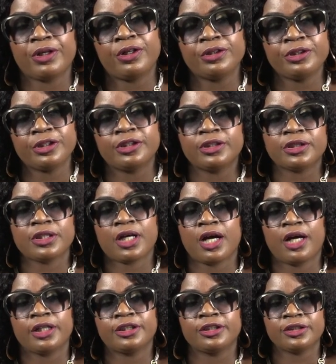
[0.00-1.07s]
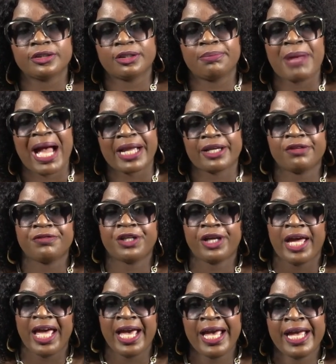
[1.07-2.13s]
no corners, the back of your
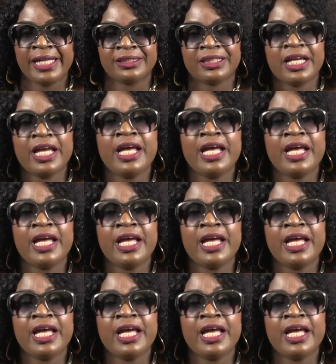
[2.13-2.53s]
hands.